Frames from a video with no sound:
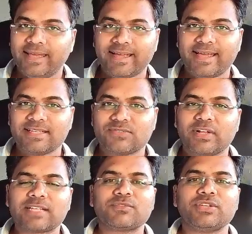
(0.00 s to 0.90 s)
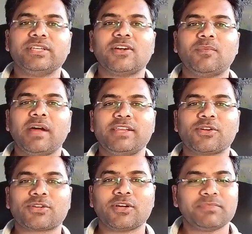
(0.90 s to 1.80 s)
Hey guys, welcome to
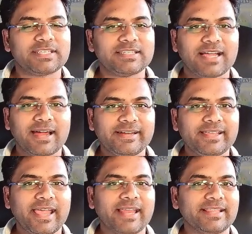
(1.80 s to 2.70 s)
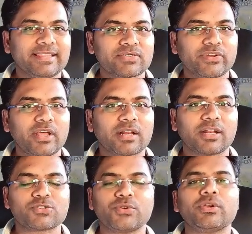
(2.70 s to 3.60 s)
eComHardy.com. This is Hardy, and in this video I'm
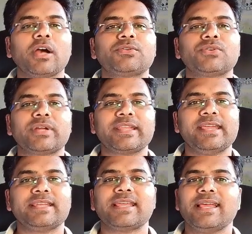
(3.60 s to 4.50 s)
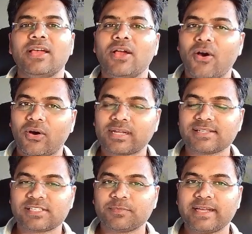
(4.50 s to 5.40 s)
going to show you how to create or
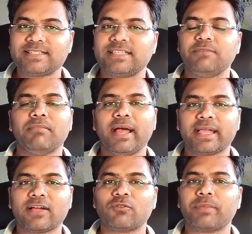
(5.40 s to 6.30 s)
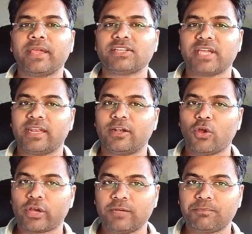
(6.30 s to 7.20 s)
customize the My Account page and
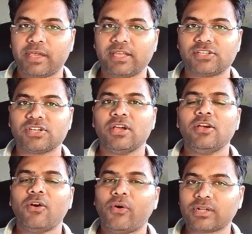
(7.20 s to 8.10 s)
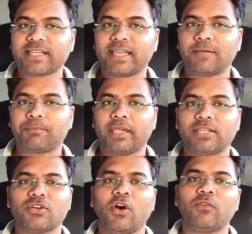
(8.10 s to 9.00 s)
login page or sign up
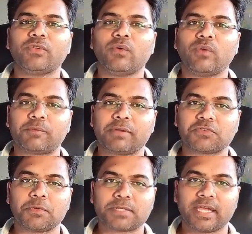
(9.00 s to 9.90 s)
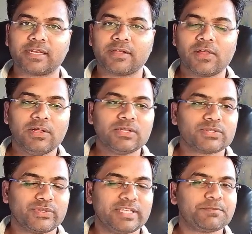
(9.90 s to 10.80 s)
page of your WordPress website.
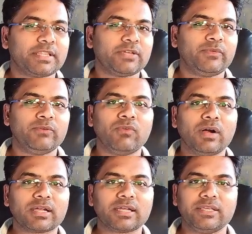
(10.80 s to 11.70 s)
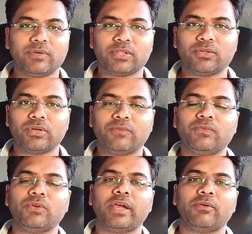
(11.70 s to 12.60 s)
So this method will work even though
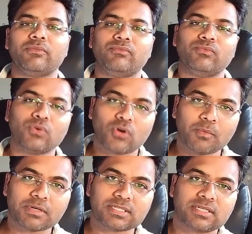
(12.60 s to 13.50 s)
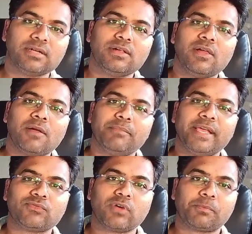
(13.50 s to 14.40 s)
if you have WooCommerce
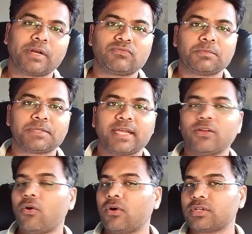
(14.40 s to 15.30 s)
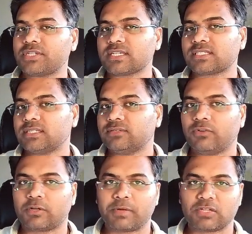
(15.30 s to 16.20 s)
based WordPress website or just a
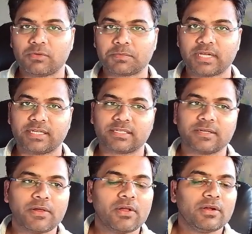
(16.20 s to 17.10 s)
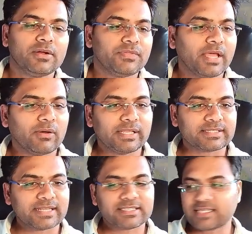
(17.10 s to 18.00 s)
WordPress website. Now
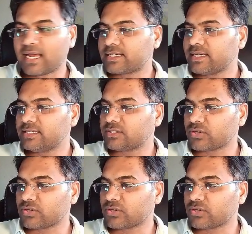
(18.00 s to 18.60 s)
let's get started.